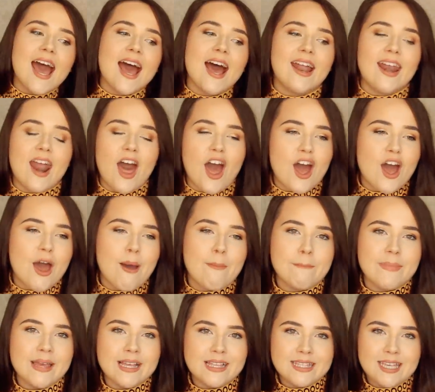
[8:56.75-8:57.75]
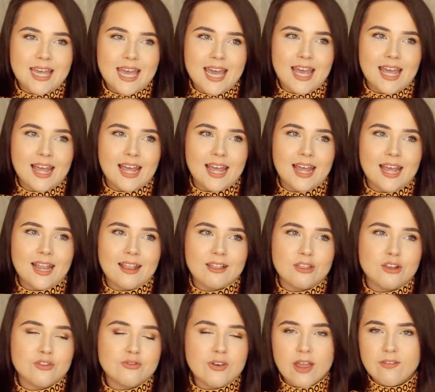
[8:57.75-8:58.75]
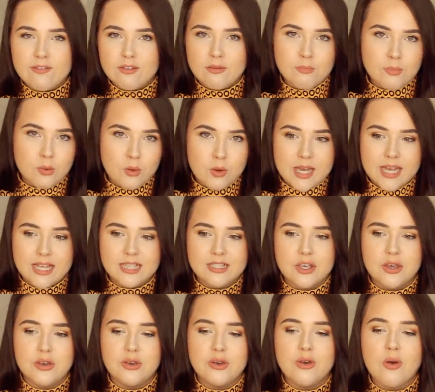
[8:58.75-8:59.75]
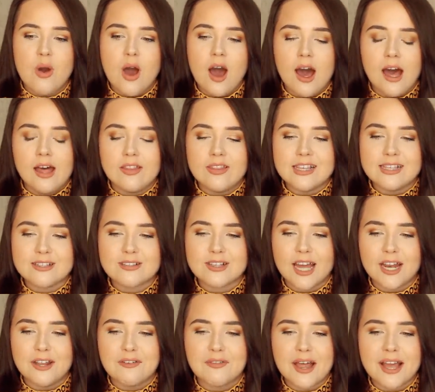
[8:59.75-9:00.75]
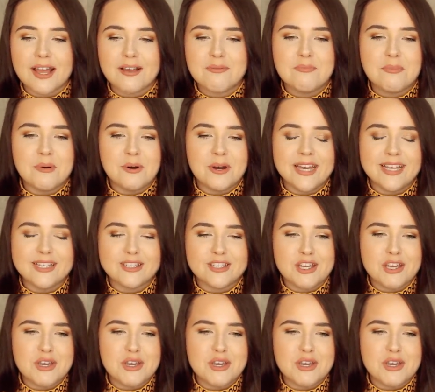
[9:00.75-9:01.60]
and her meeting the Raven Boys, who are these kind of like boys